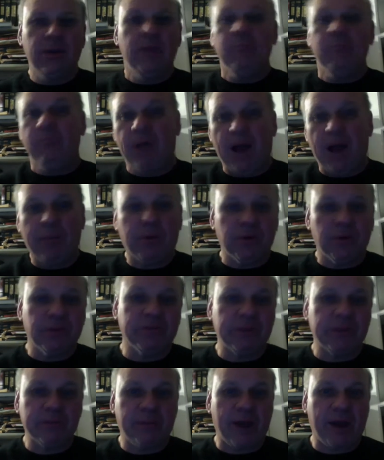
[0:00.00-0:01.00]
pop on
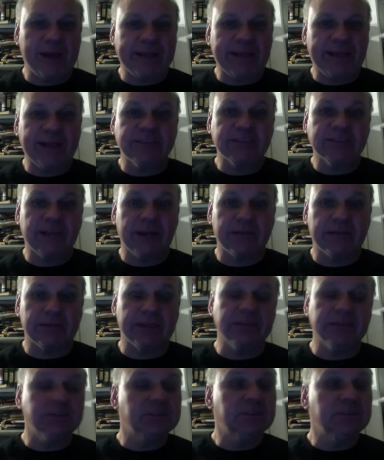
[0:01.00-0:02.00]
over to the podcast side of
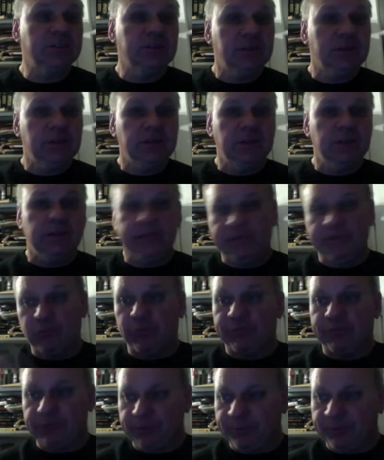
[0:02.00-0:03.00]
things, leave a
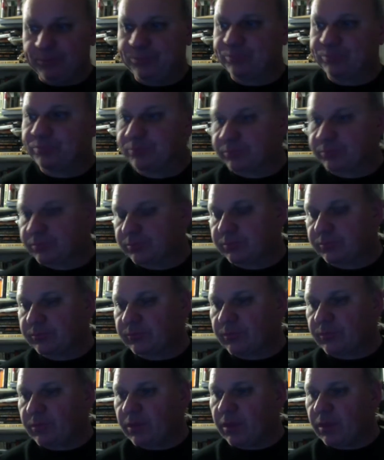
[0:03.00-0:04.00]
review.
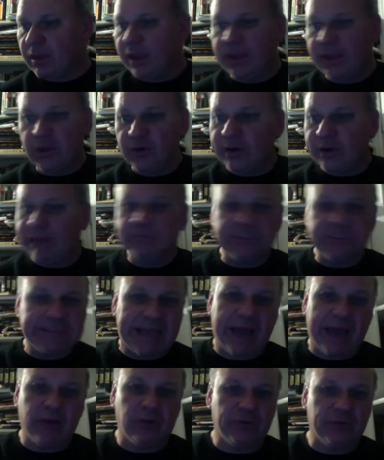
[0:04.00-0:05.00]
You don't have to
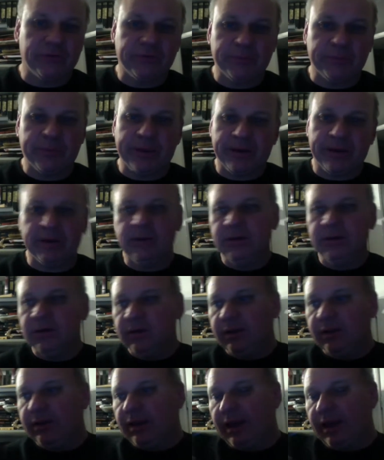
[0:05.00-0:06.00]
download it from there.
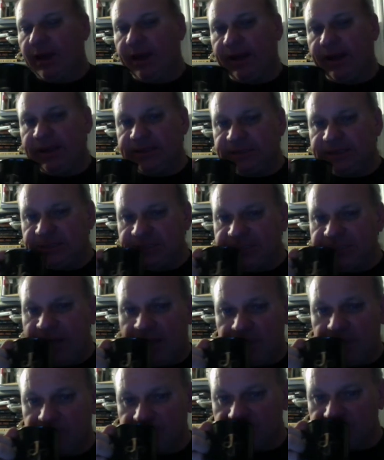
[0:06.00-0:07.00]
It just
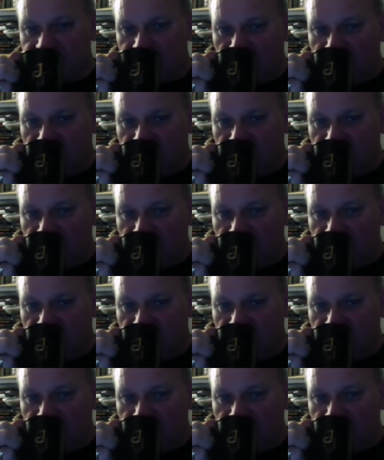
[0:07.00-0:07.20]
helps.